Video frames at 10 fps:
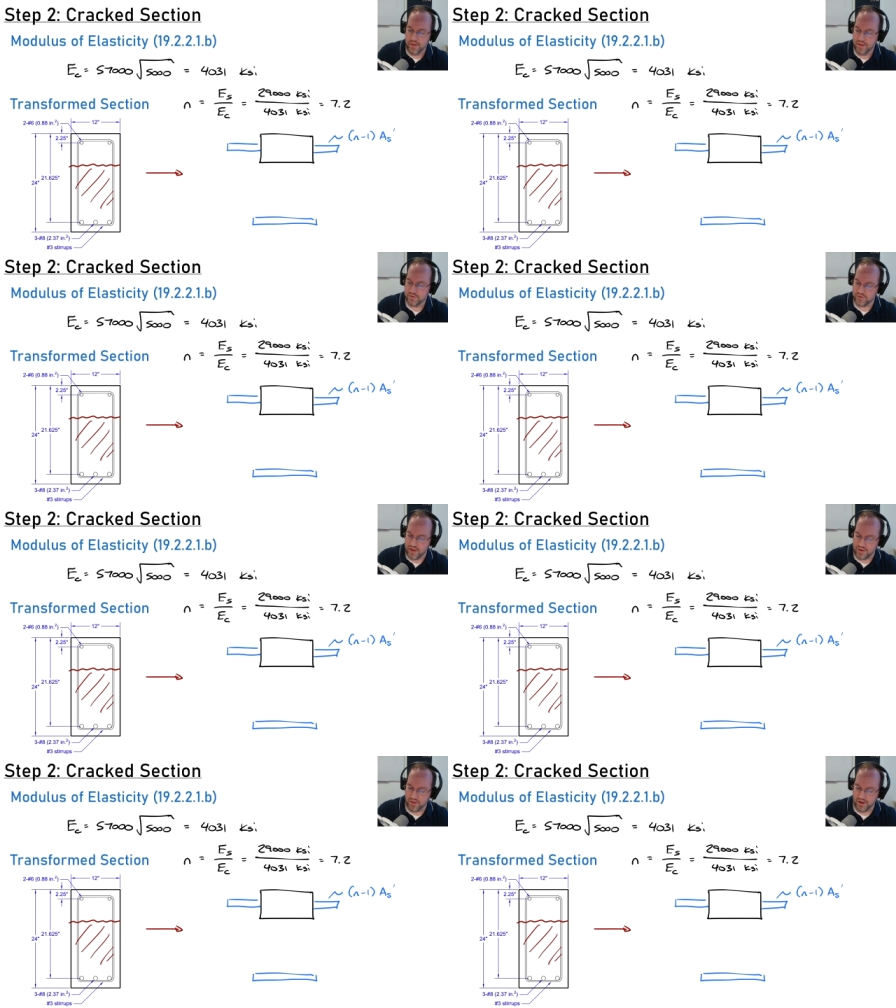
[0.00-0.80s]
So
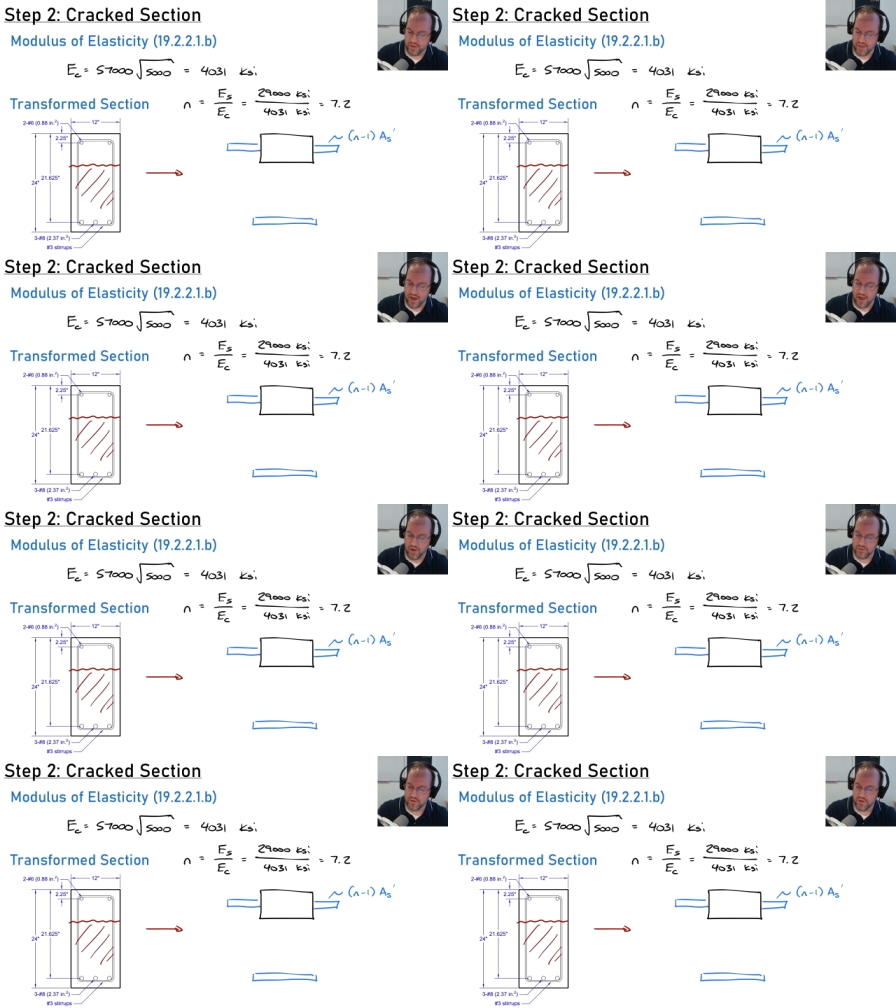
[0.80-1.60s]
calculating that
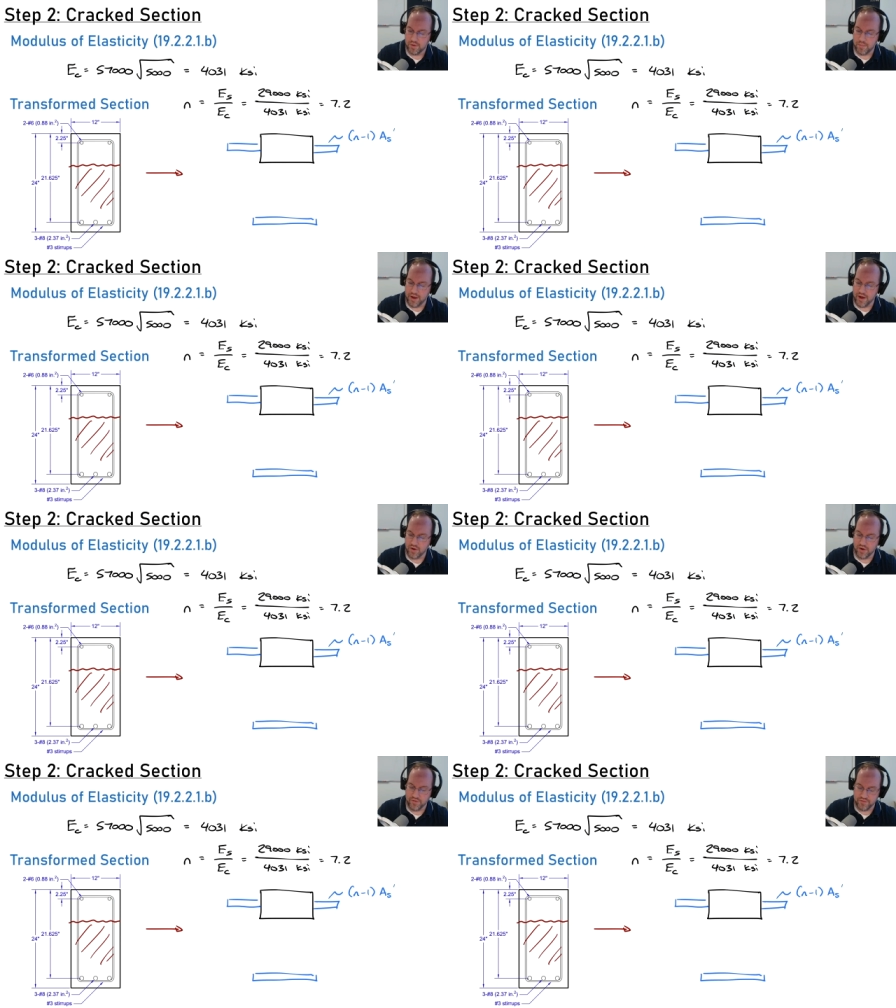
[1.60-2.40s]
out, my
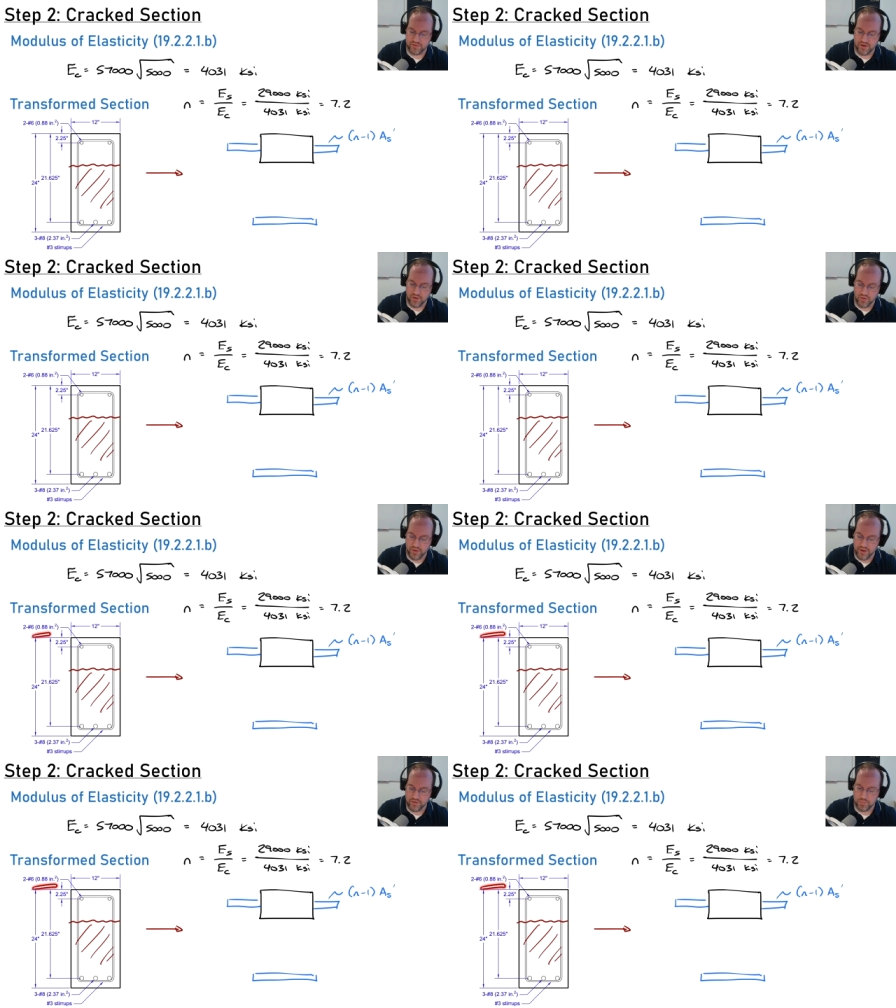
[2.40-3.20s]
area of steel
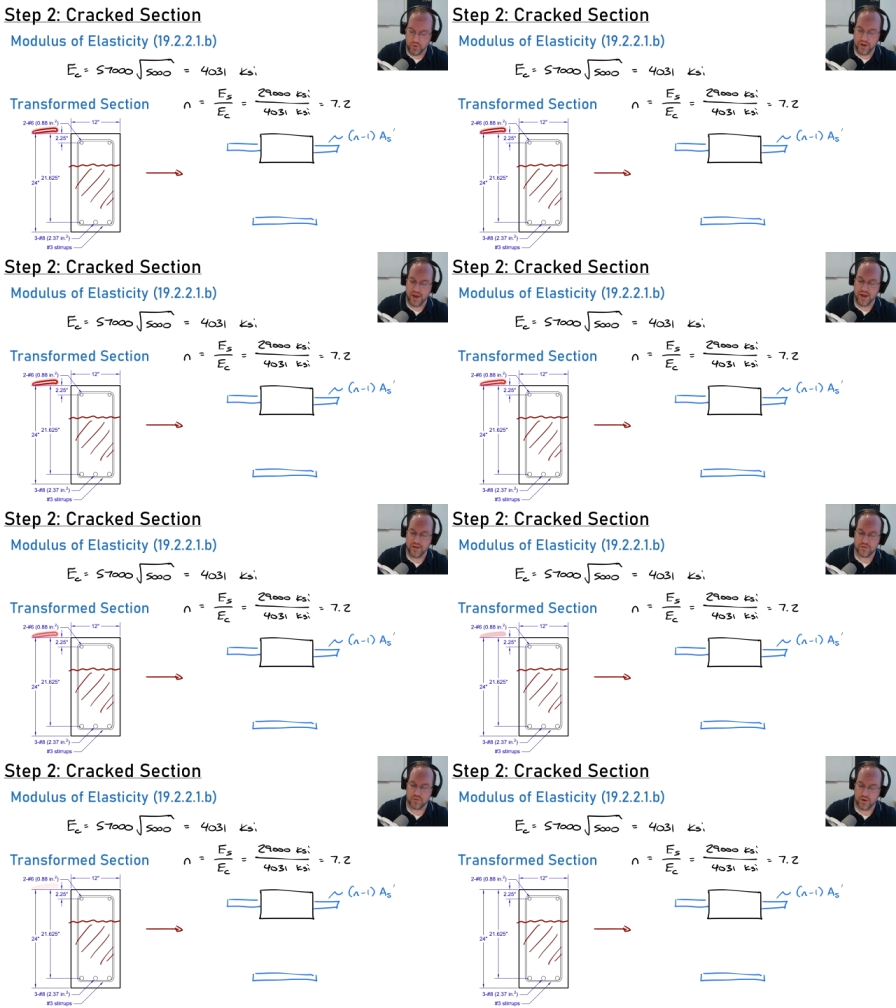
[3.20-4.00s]
is
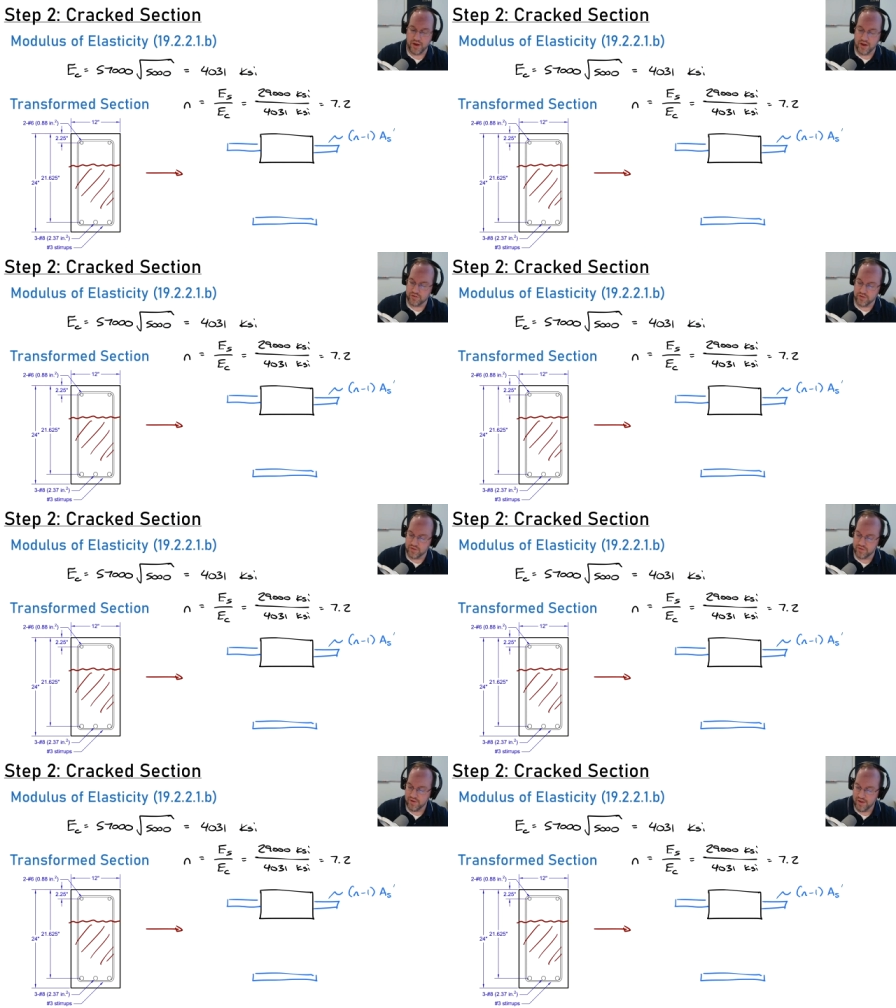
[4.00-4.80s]
0.88 square
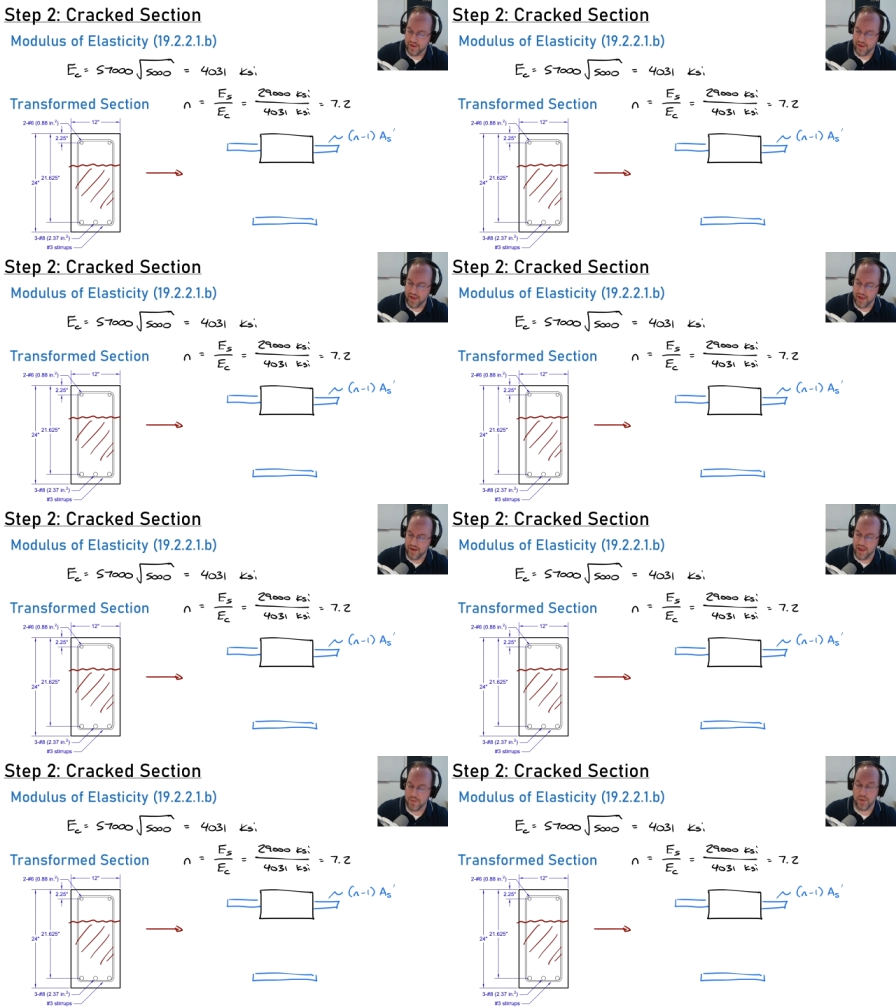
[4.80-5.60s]
inches and
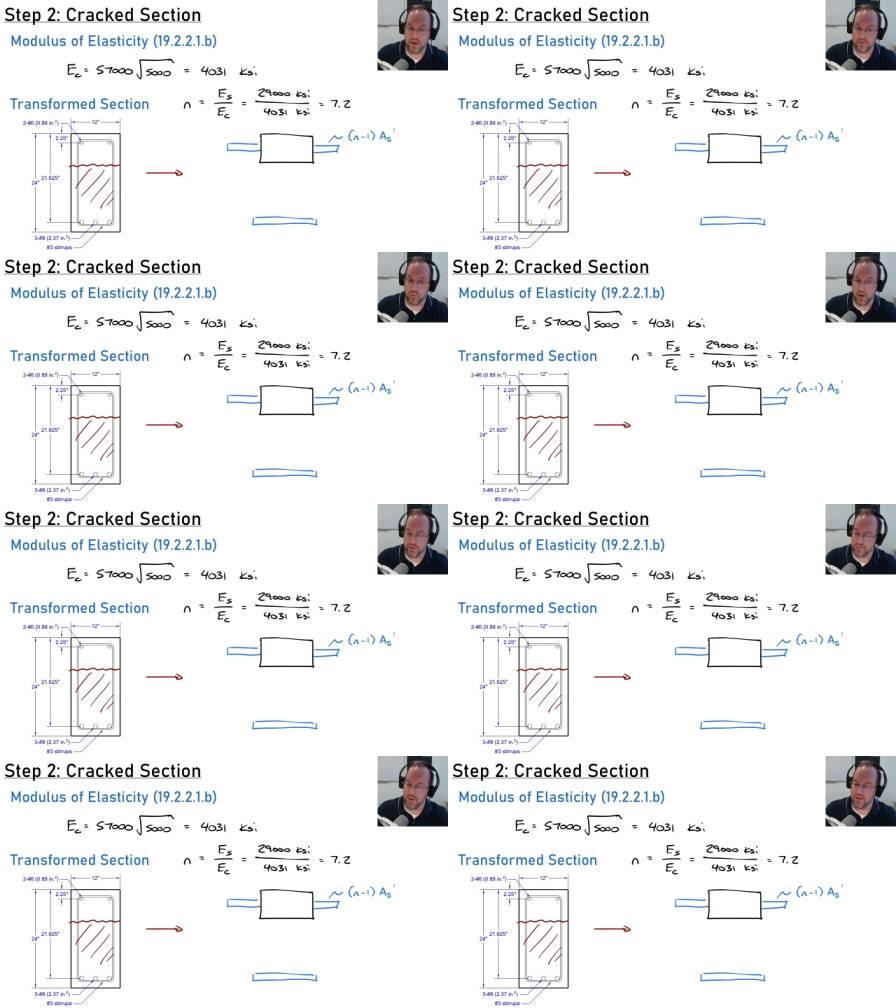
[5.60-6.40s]
n minus 1
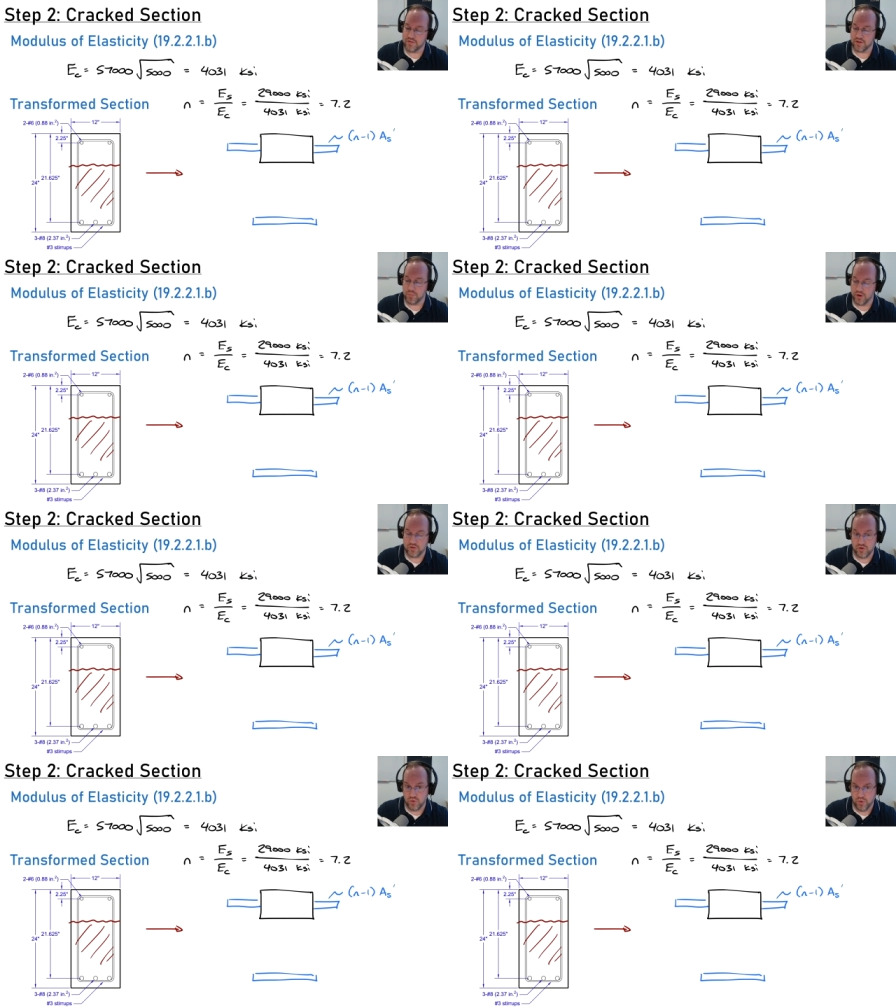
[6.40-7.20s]
is about
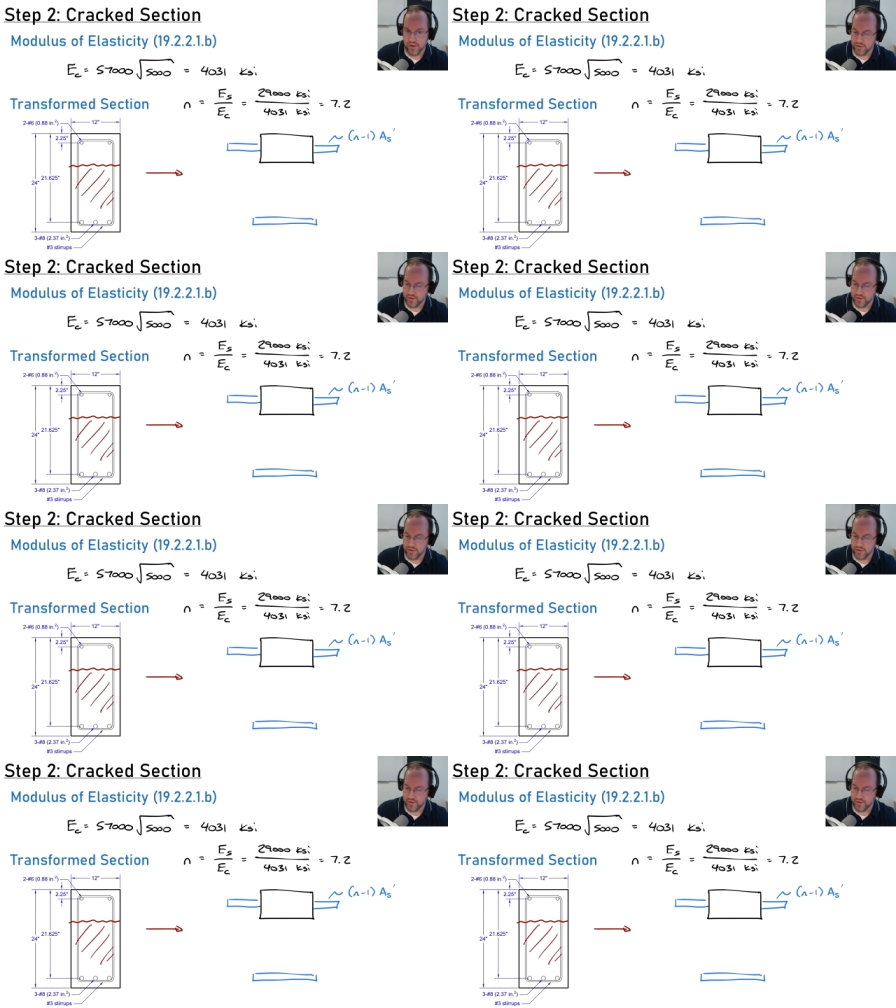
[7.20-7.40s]
6.2.